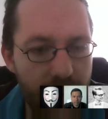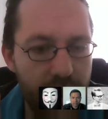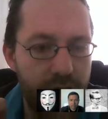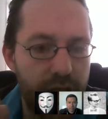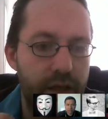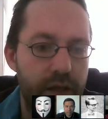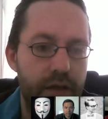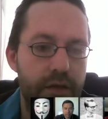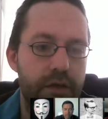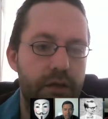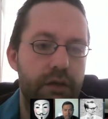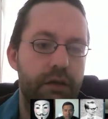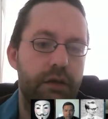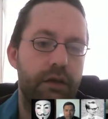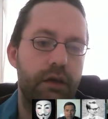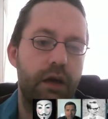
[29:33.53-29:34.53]
they
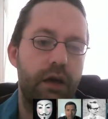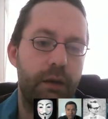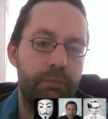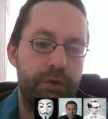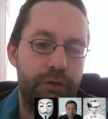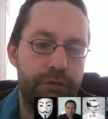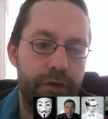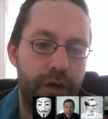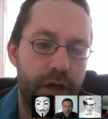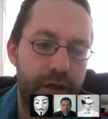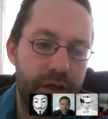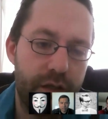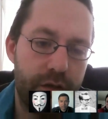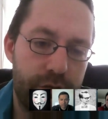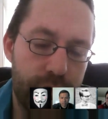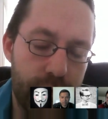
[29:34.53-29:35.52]
are
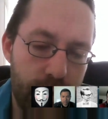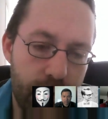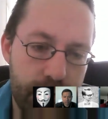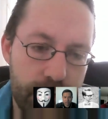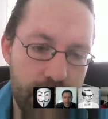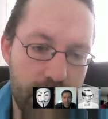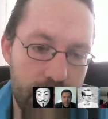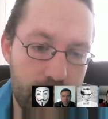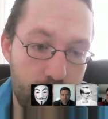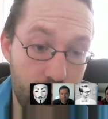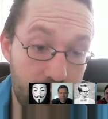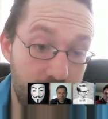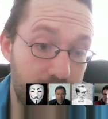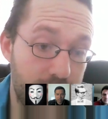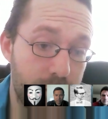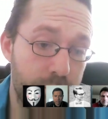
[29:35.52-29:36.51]
providing a service that's
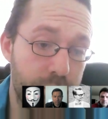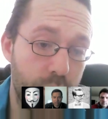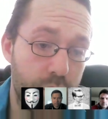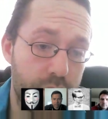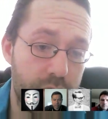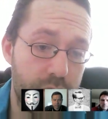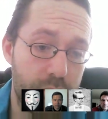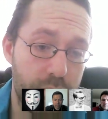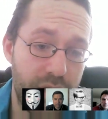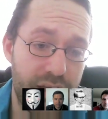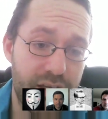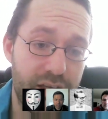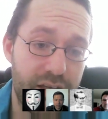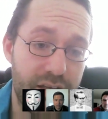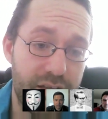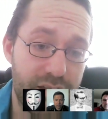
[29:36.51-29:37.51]
really important,
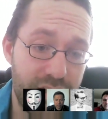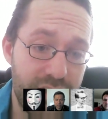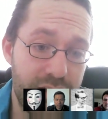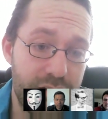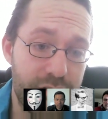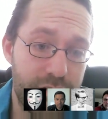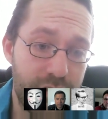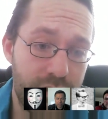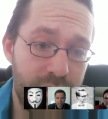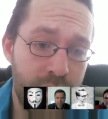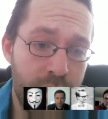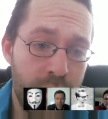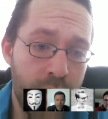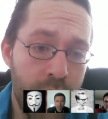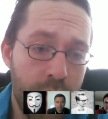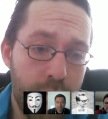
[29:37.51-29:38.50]
making it easy
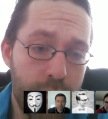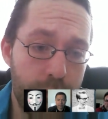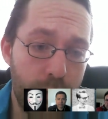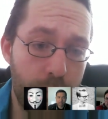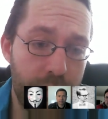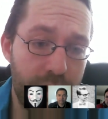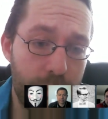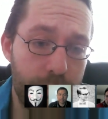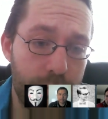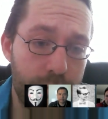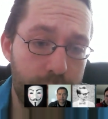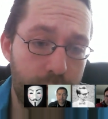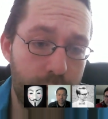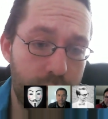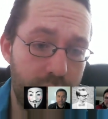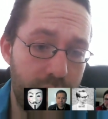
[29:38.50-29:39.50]
for people
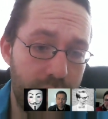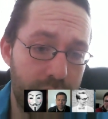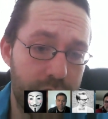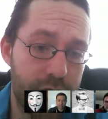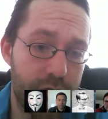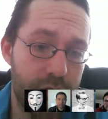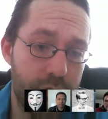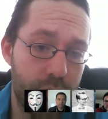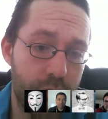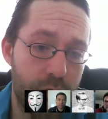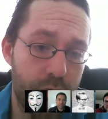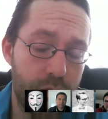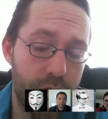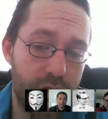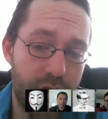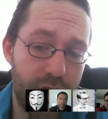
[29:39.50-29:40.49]
to connect
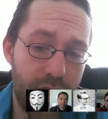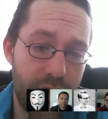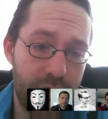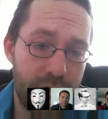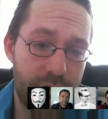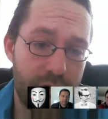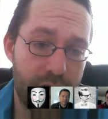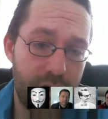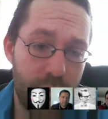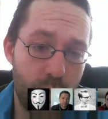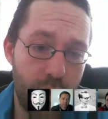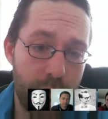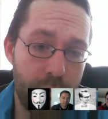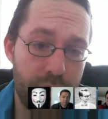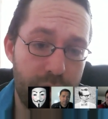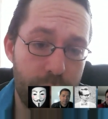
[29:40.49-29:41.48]
to a Next, and
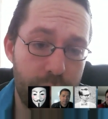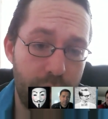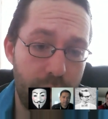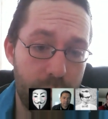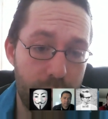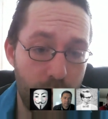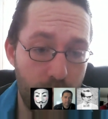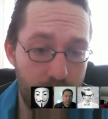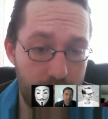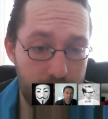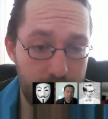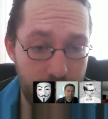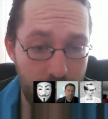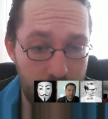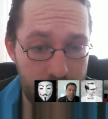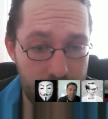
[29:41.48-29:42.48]
when people are more
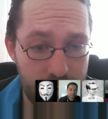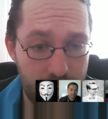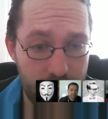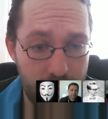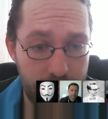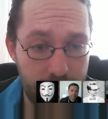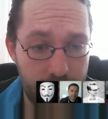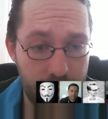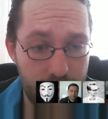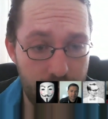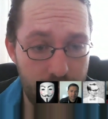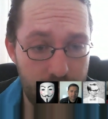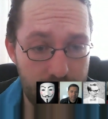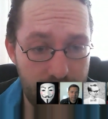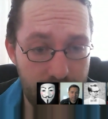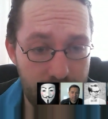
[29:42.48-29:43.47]
advanced and have other
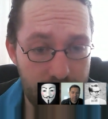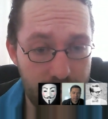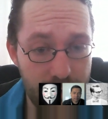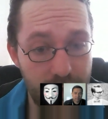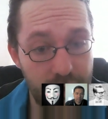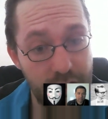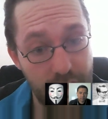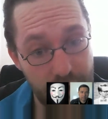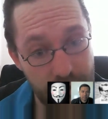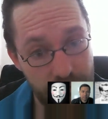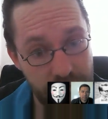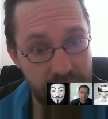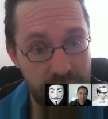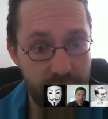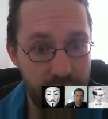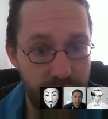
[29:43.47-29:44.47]
ideas, they can
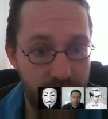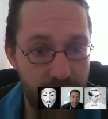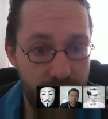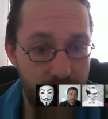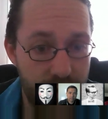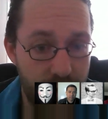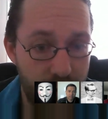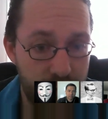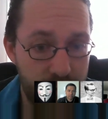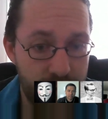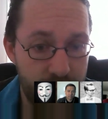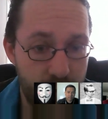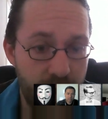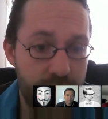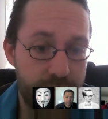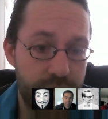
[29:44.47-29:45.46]
come to
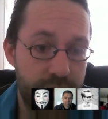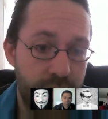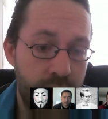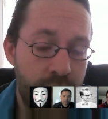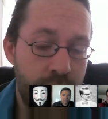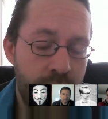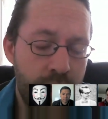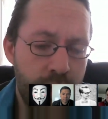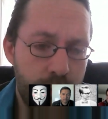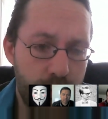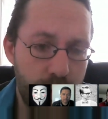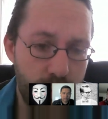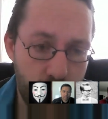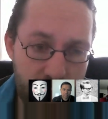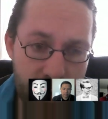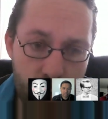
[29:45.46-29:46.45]
us.
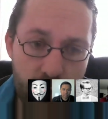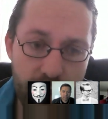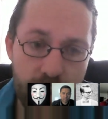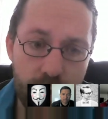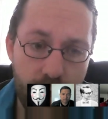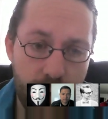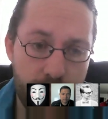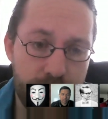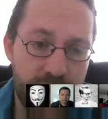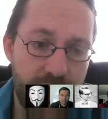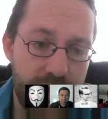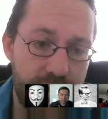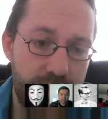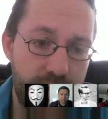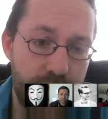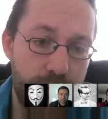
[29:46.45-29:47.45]
But we will update
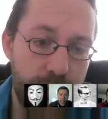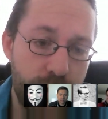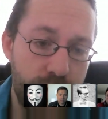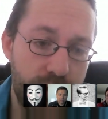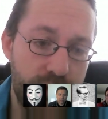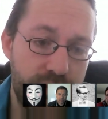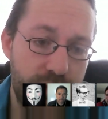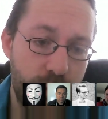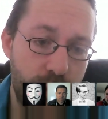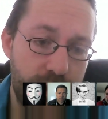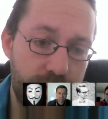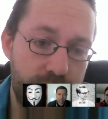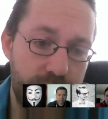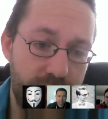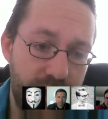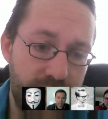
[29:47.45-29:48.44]
the community
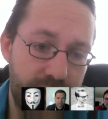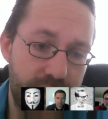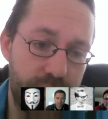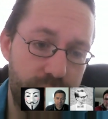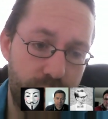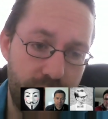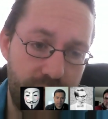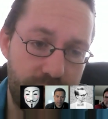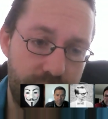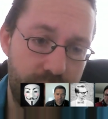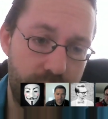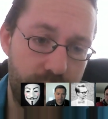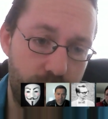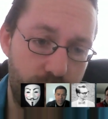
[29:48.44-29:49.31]
once that is ready.